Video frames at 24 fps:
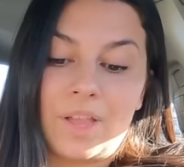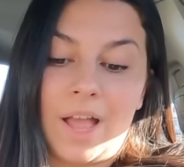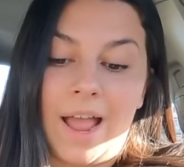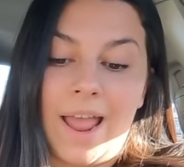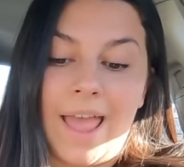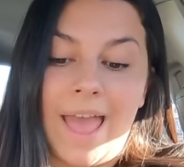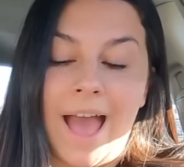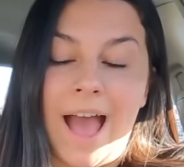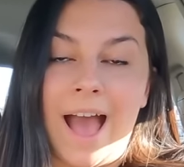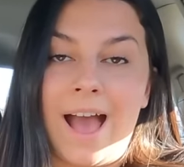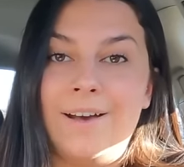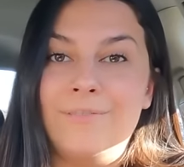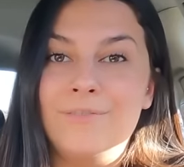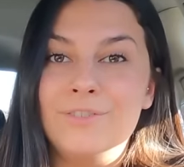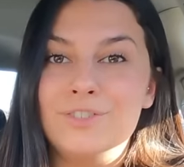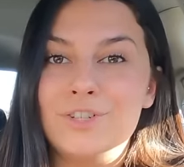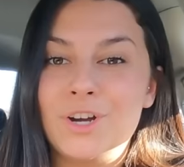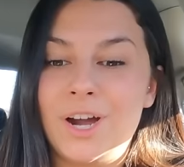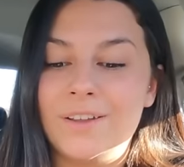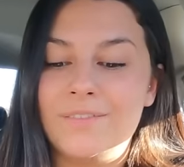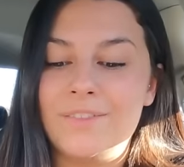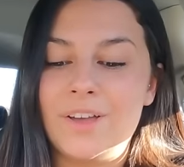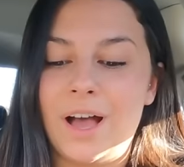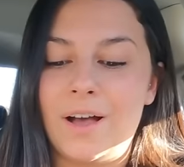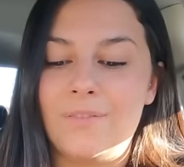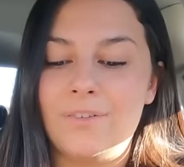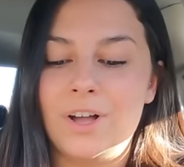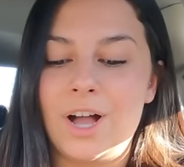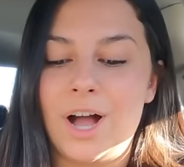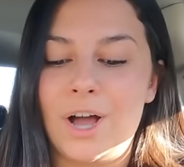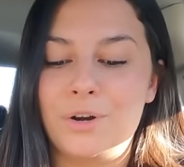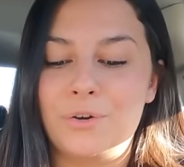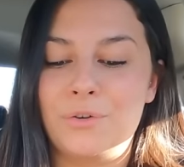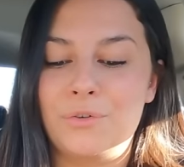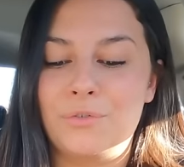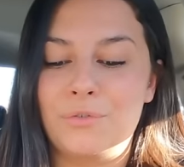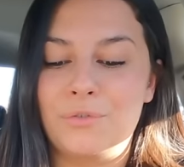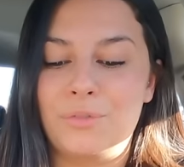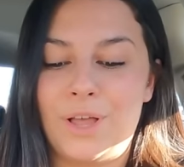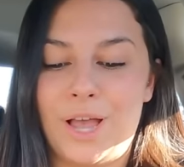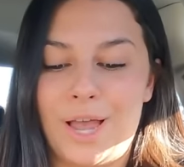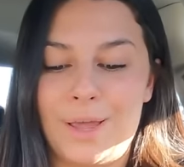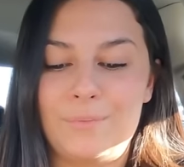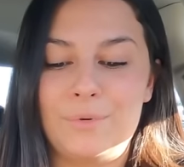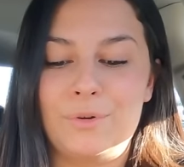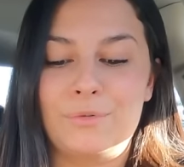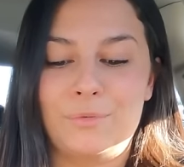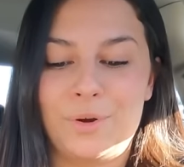I have tried the avocado
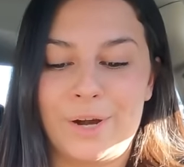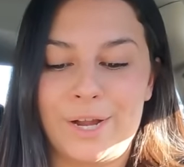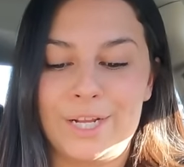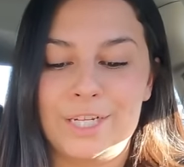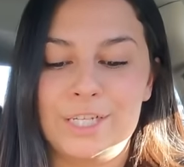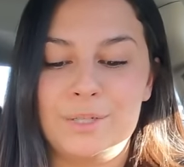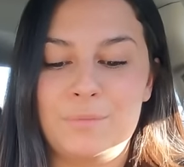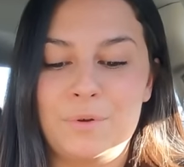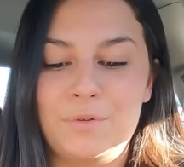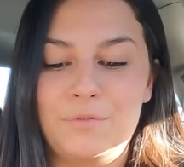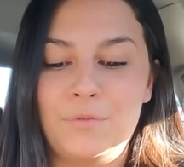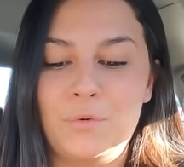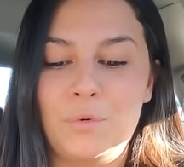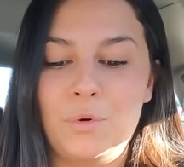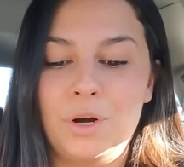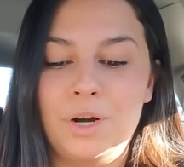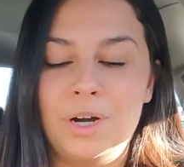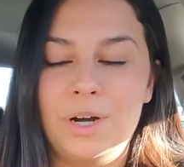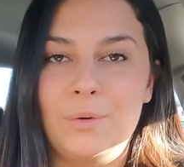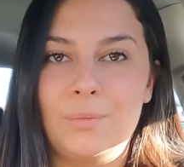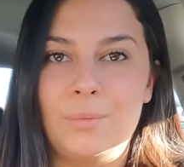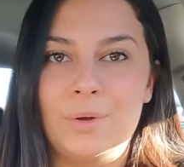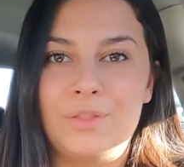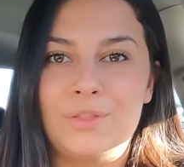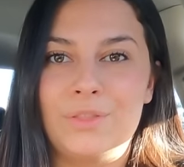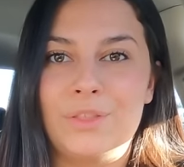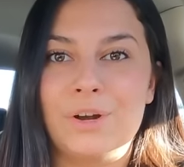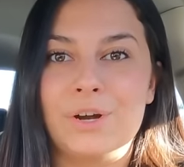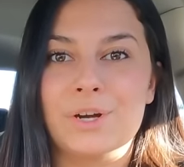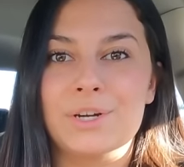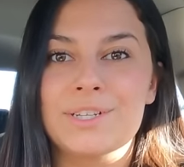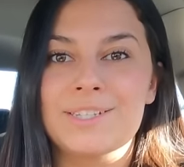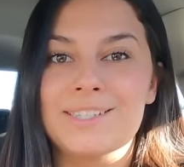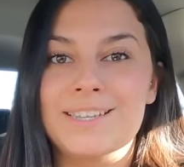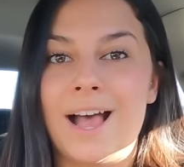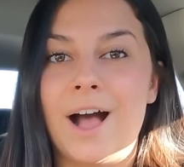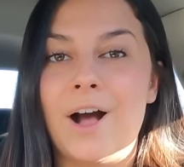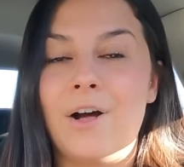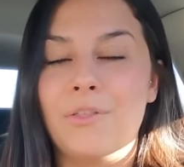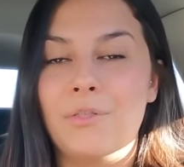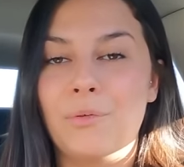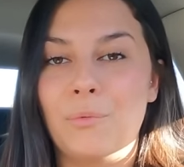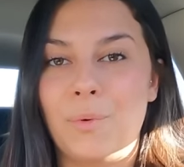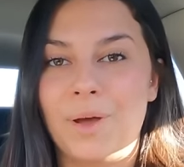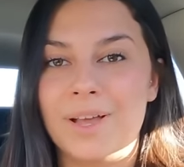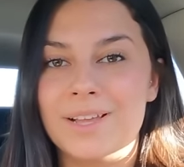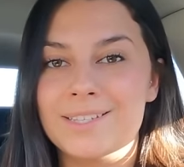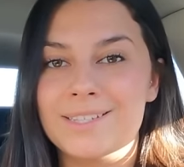lime ranch before with their
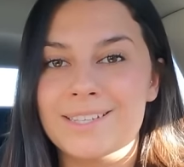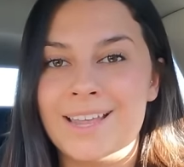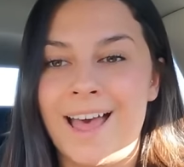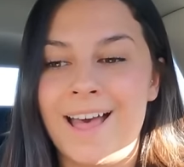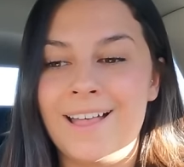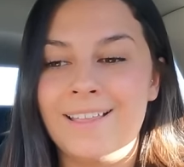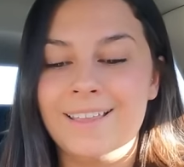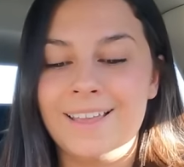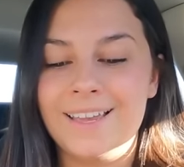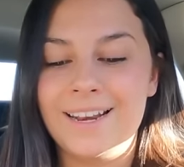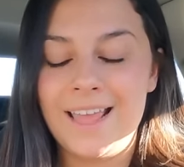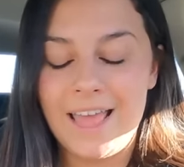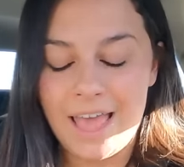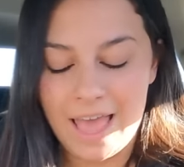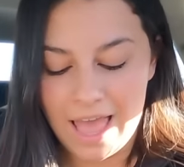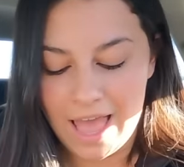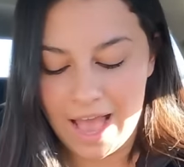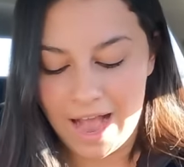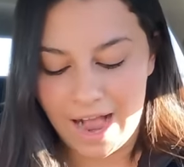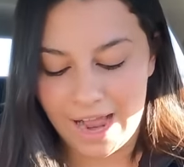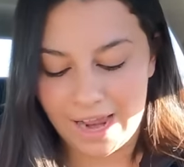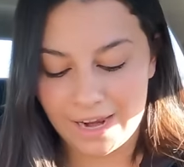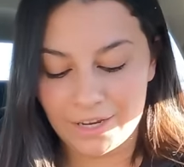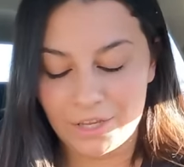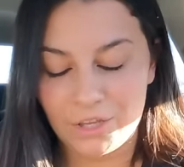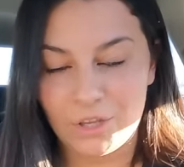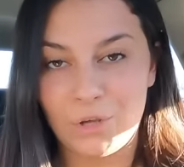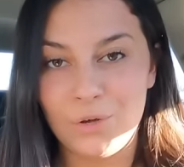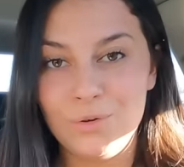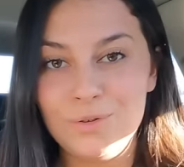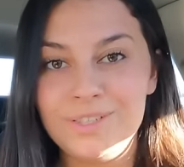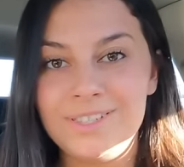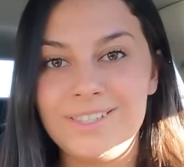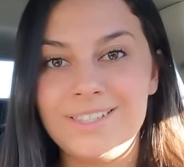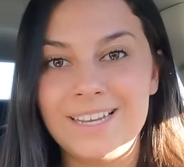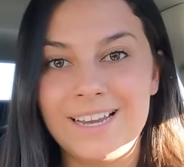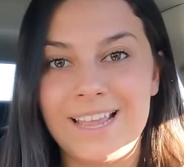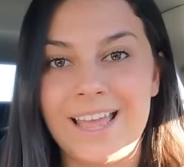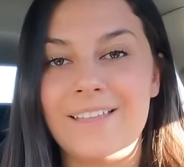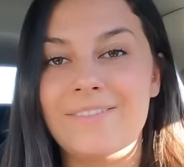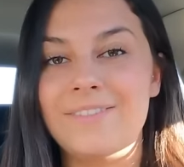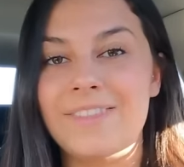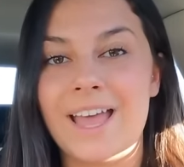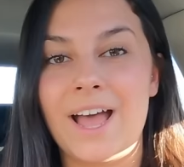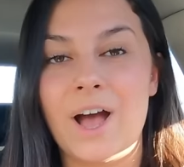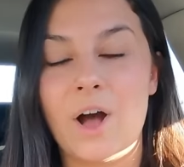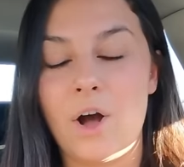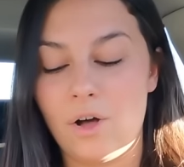Southwest salad. I used to
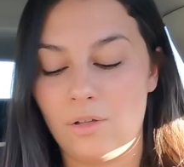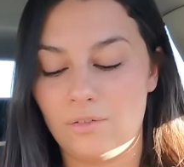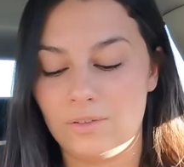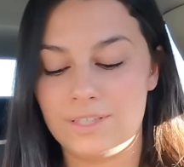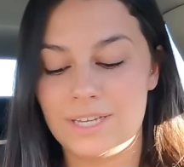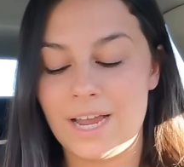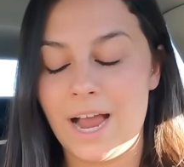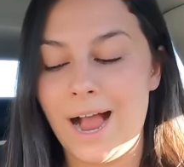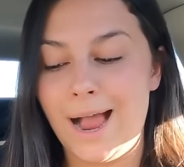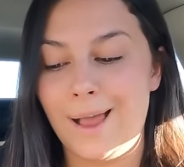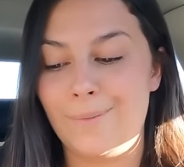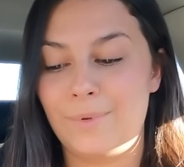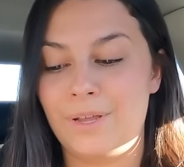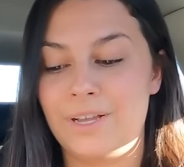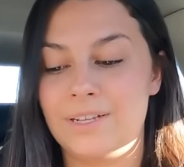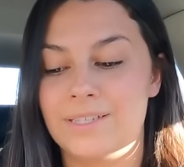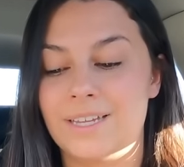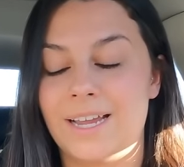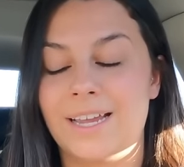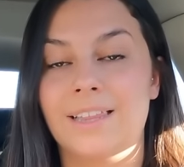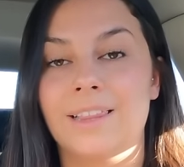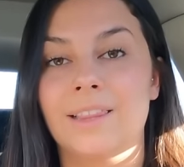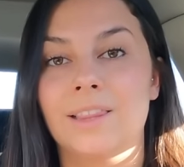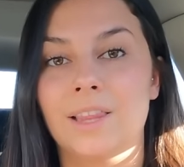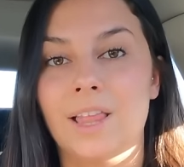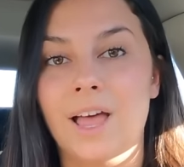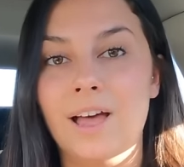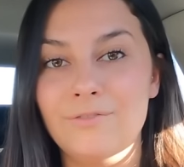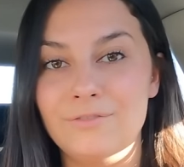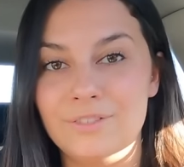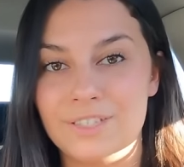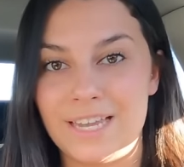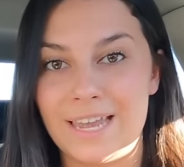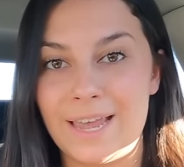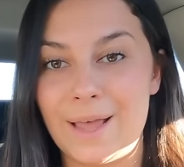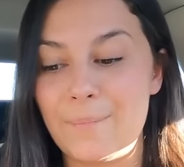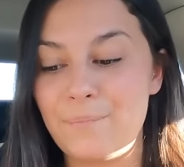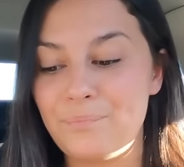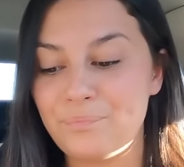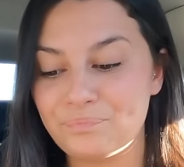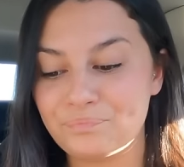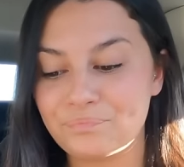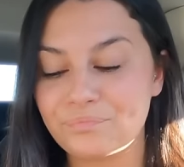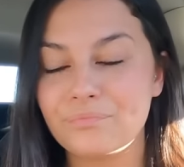get that all the time because I loved it.